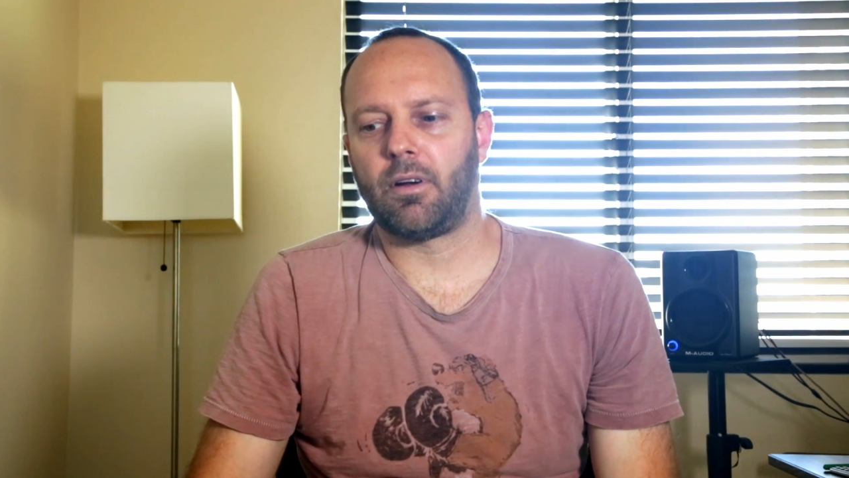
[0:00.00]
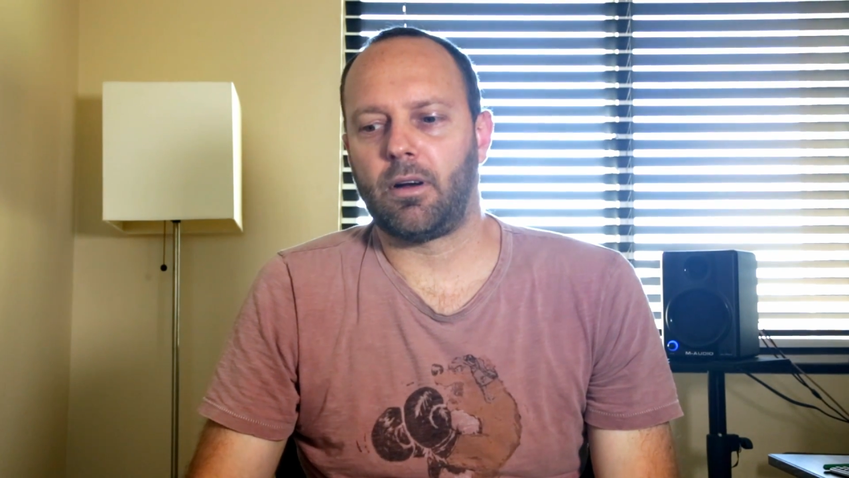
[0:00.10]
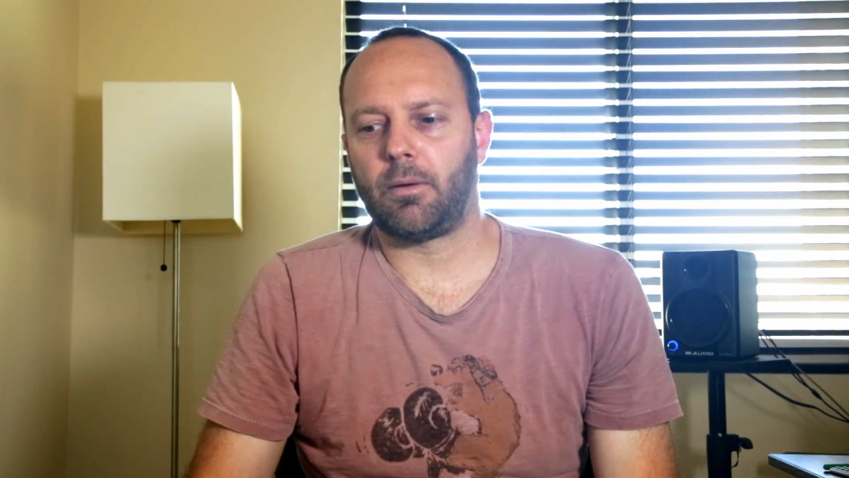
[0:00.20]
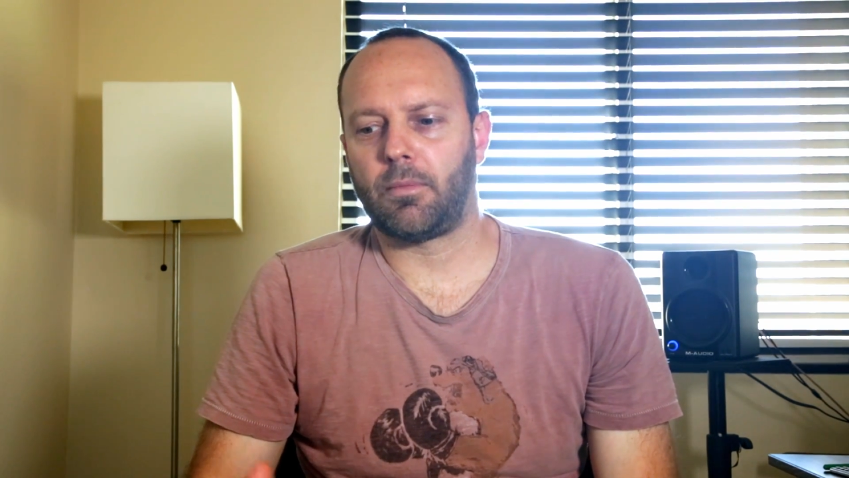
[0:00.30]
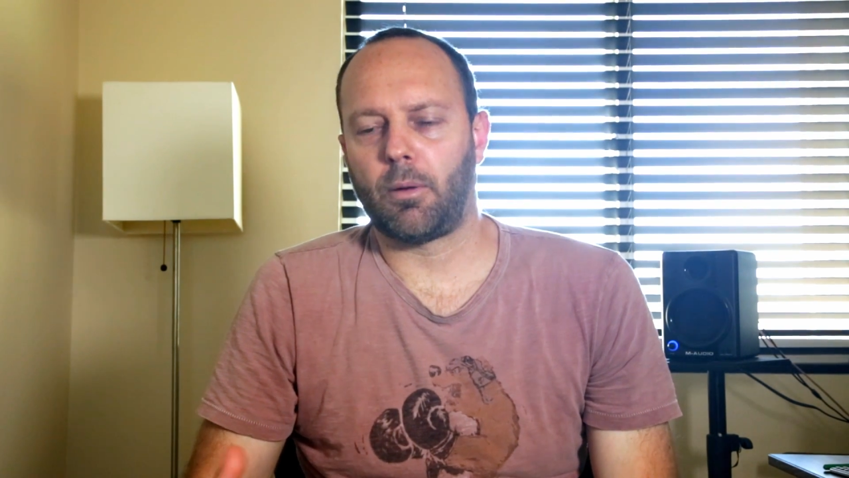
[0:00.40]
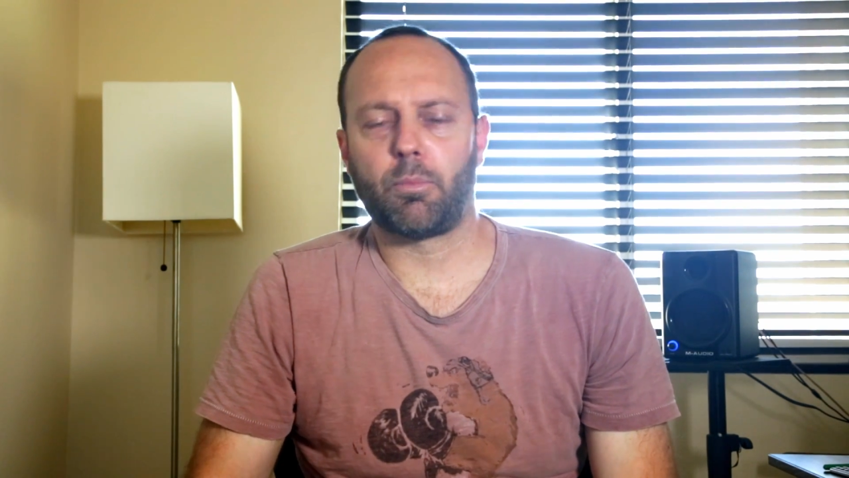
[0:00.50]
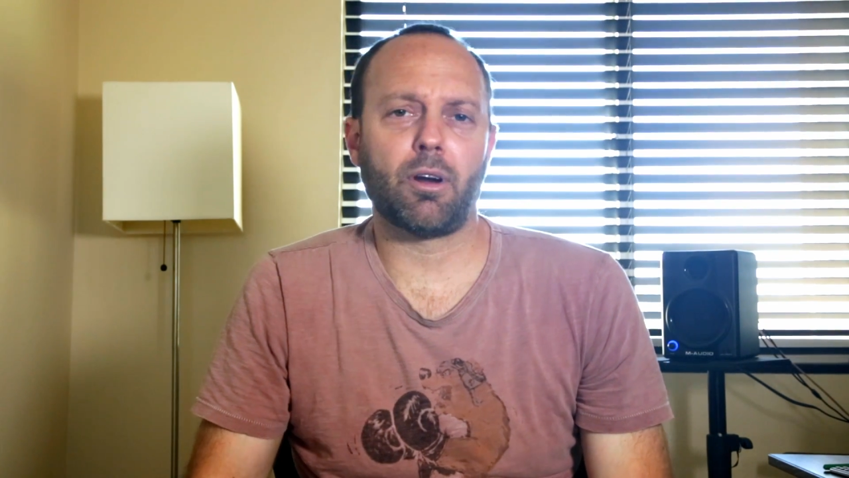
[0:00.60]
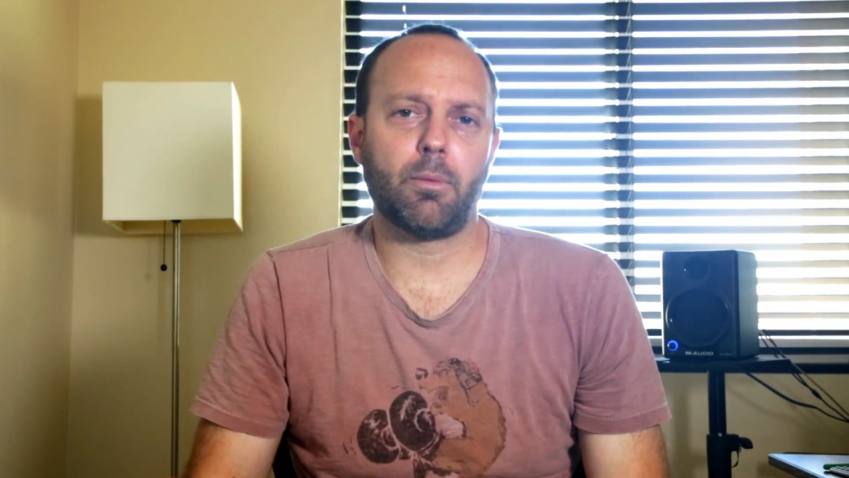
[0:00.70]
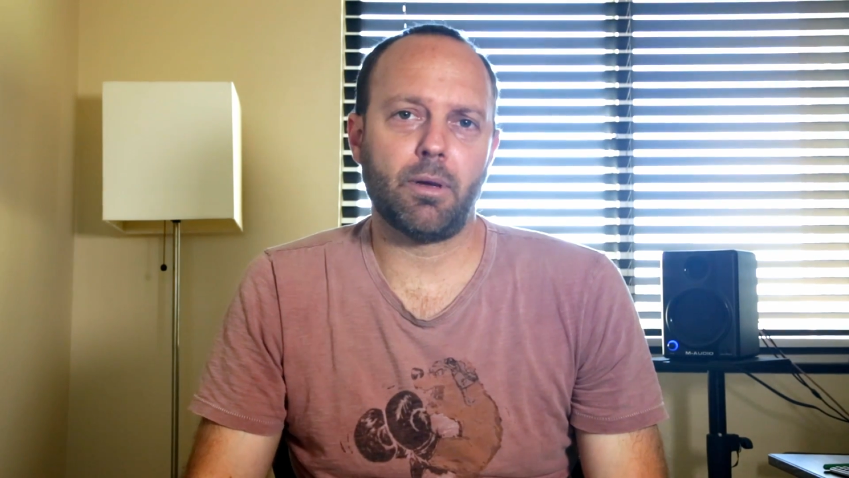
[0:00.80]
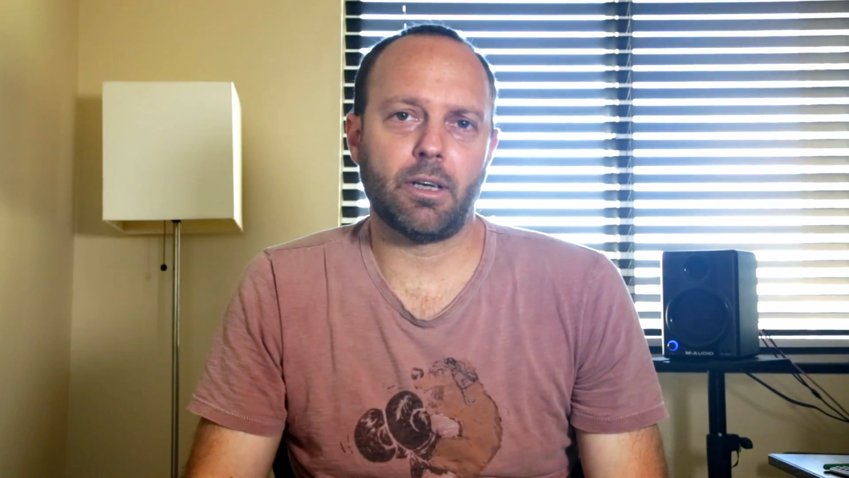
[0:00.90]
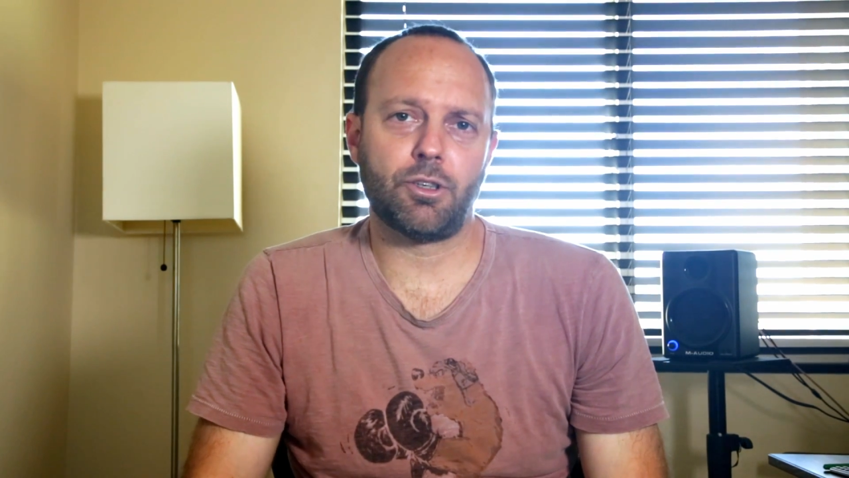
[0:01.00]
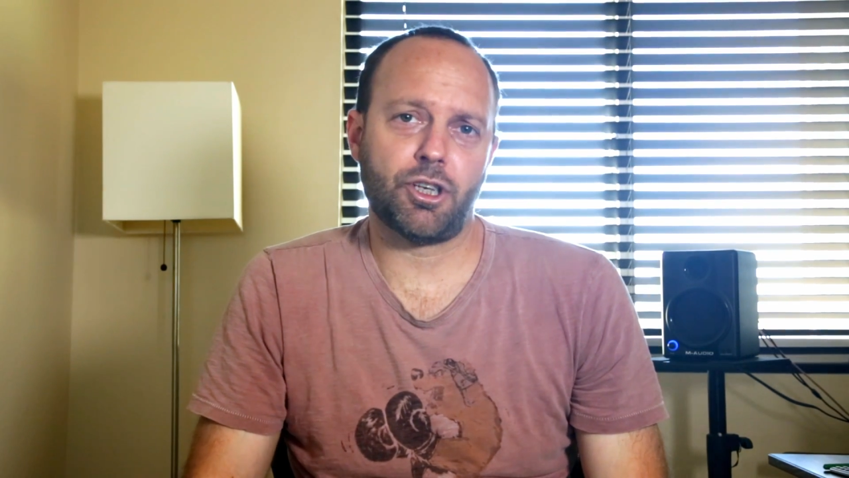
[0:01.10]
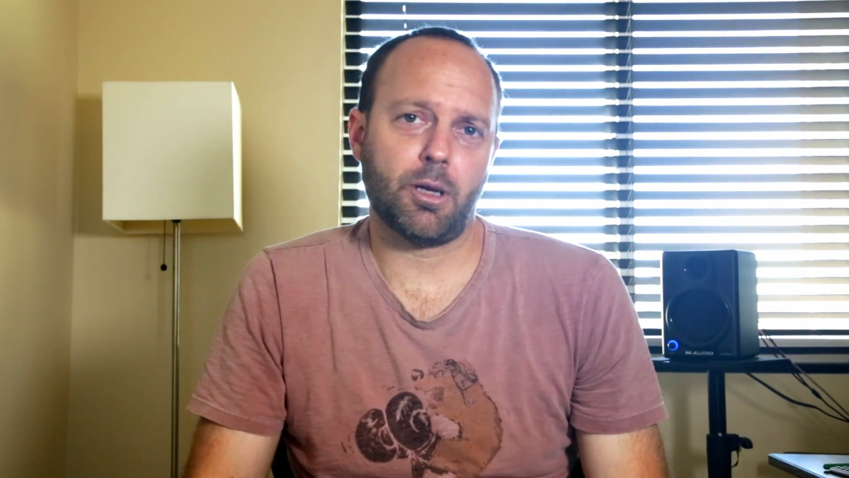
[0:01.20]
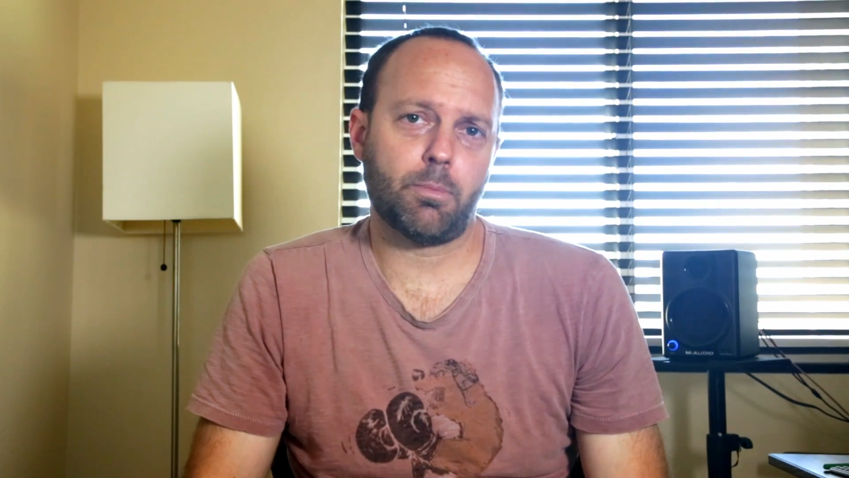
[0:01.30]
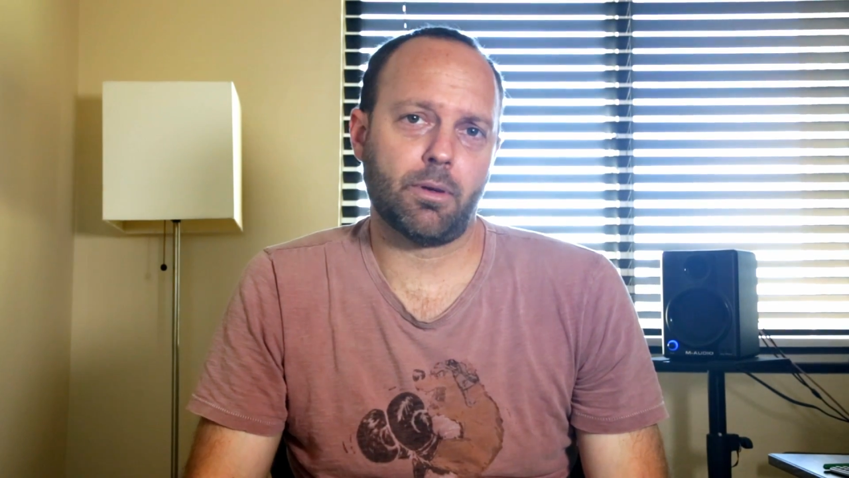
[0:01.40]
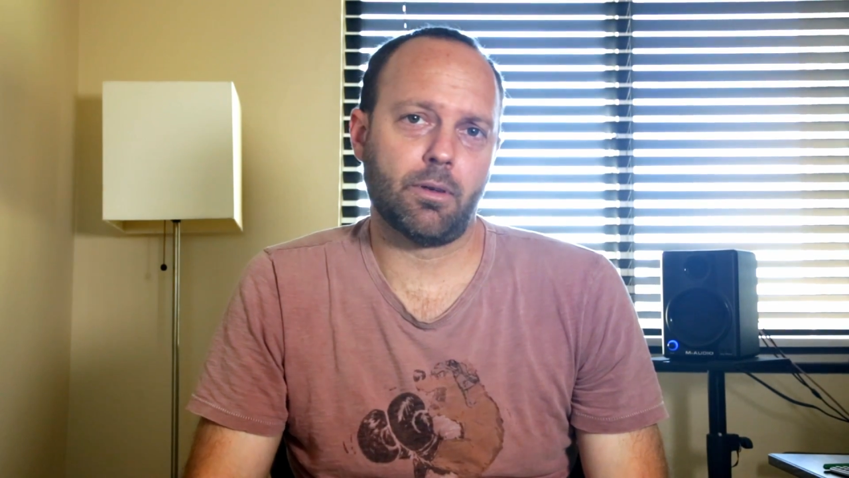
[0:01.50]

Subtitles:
a pretty big chip